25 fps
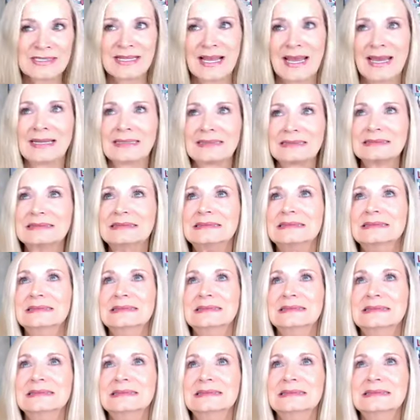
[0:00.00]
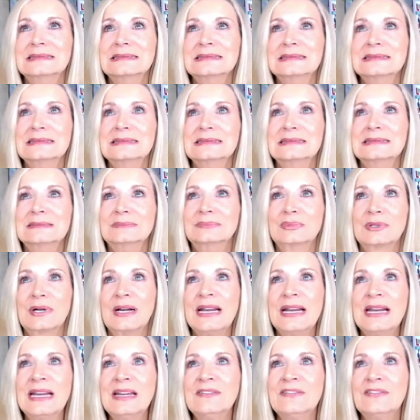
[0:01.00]
like
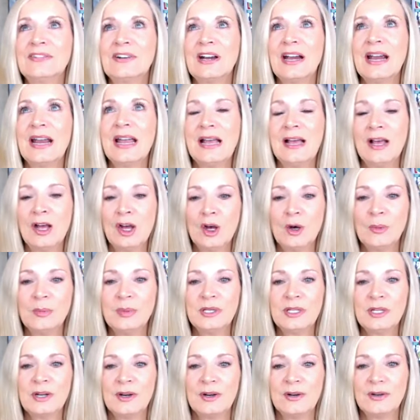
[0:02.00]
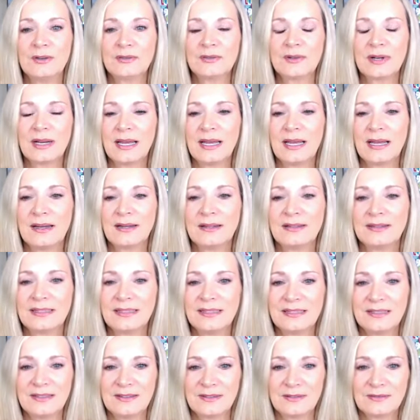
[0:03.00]
praying for help, you know, uh,
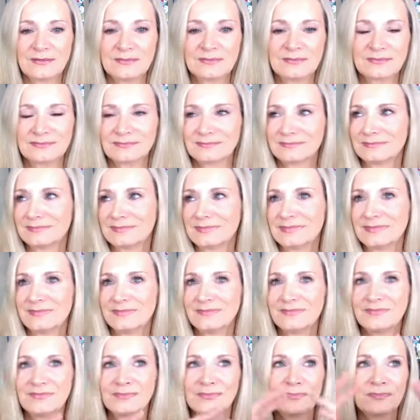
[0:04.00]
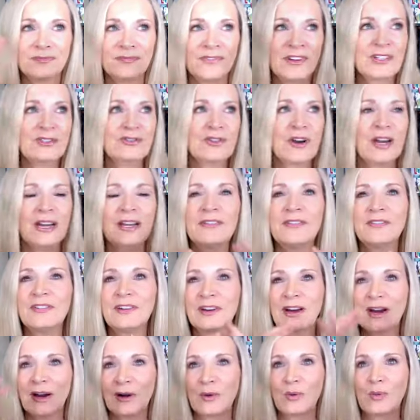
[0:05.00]
you know, f- trying to
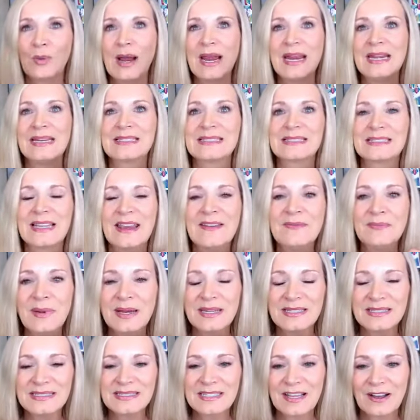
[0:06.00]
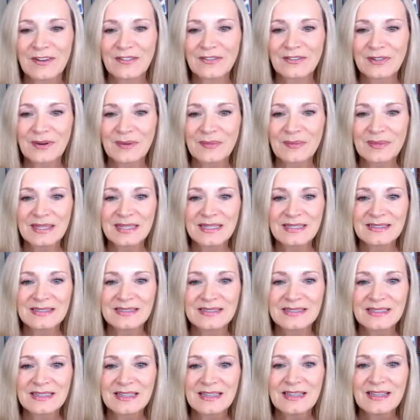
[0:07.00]
figure out a way to save myself from
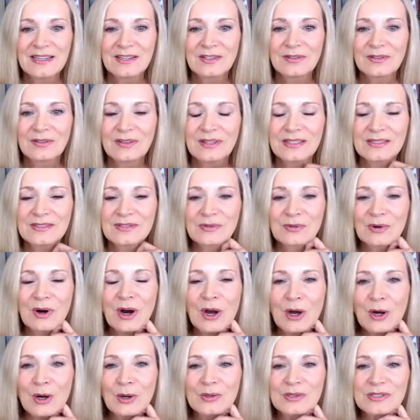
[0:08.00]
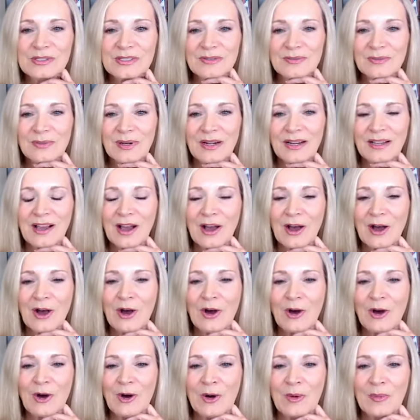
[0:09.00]
these these crows. And when I got
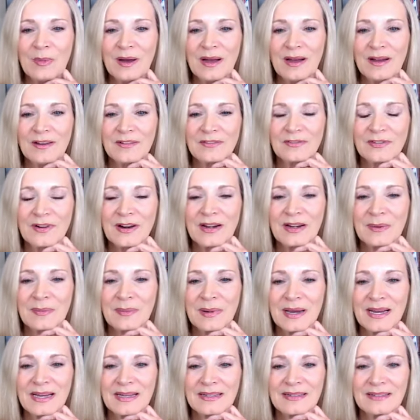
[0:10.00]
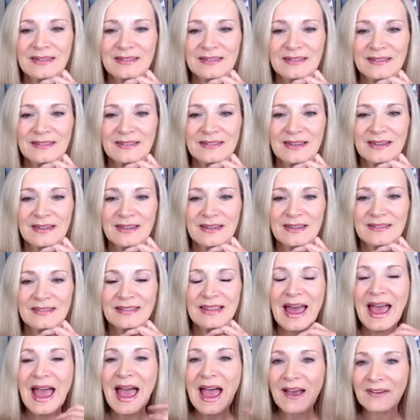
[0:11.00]
home, a friend of mine uh,
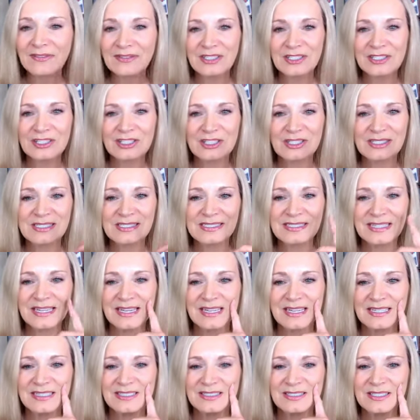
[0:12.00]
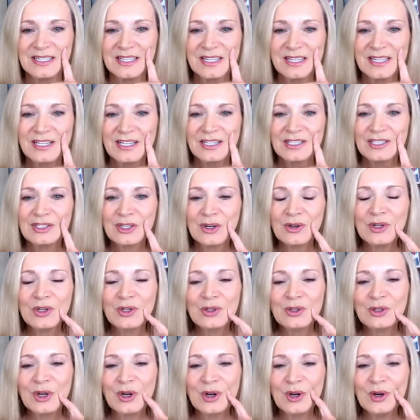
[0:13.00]
laughed and she said, Don't
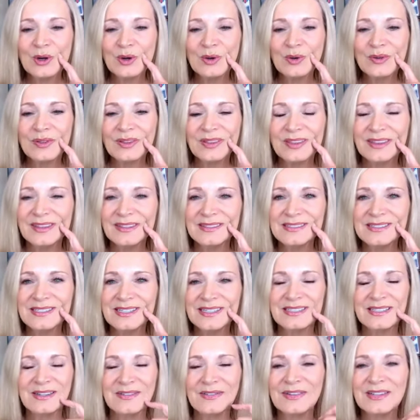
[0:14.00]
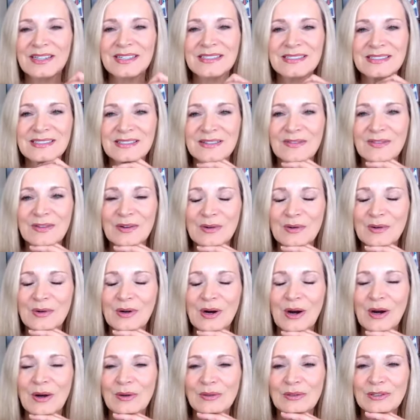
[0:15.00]
you know the significance of the
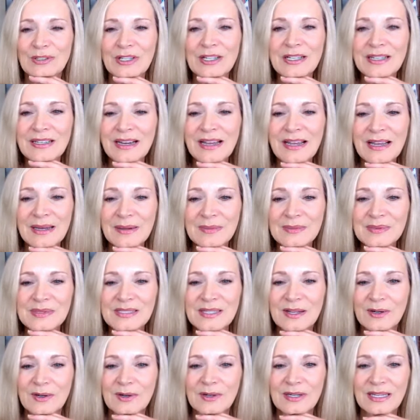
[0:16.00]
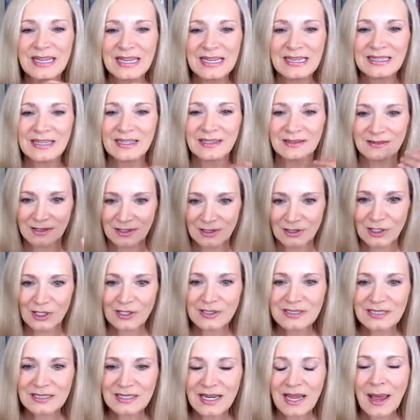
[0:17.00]
crow? Look it up. So again, I
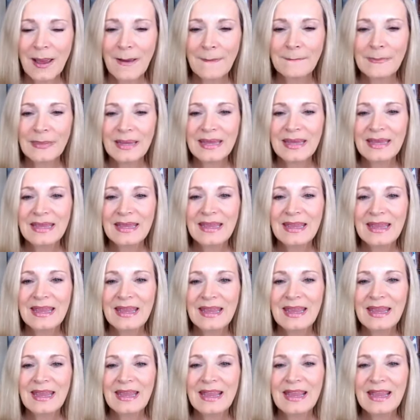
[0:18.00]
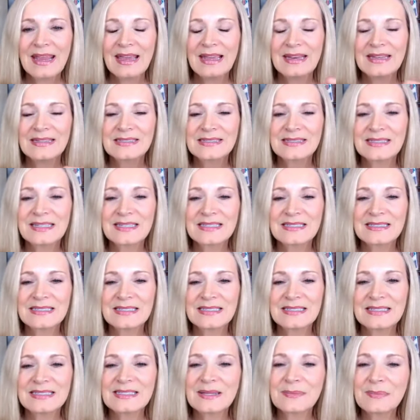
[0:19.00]
looked it up. And it says
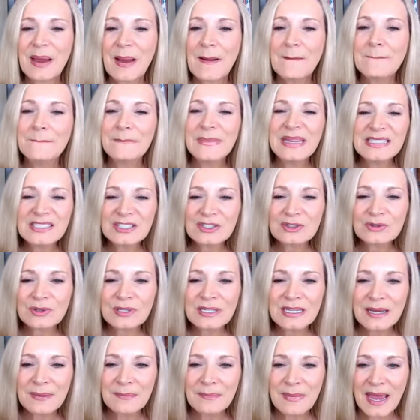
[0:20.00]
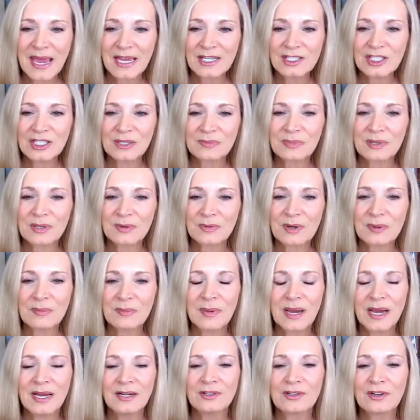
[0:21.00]
it's about mystery and magic, but a
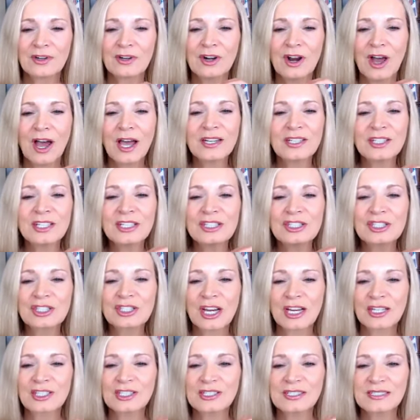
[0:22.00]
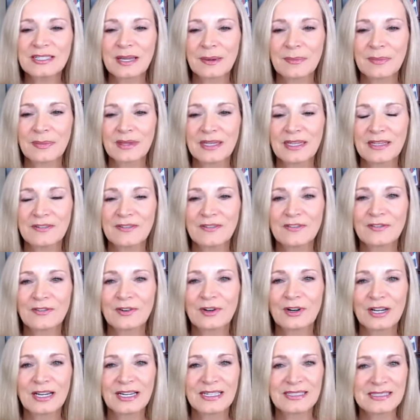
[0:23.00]
reminder not to judge something
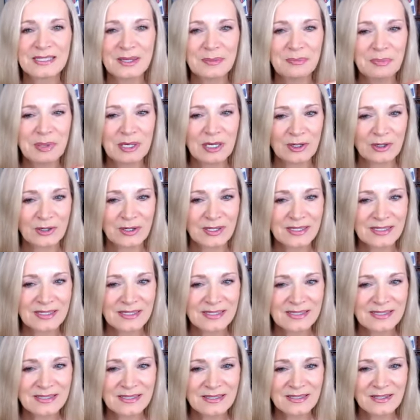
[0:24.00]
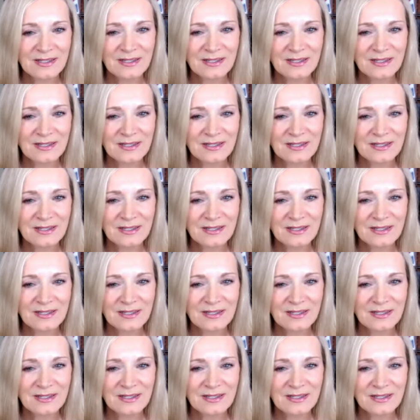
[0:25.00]
for its appearance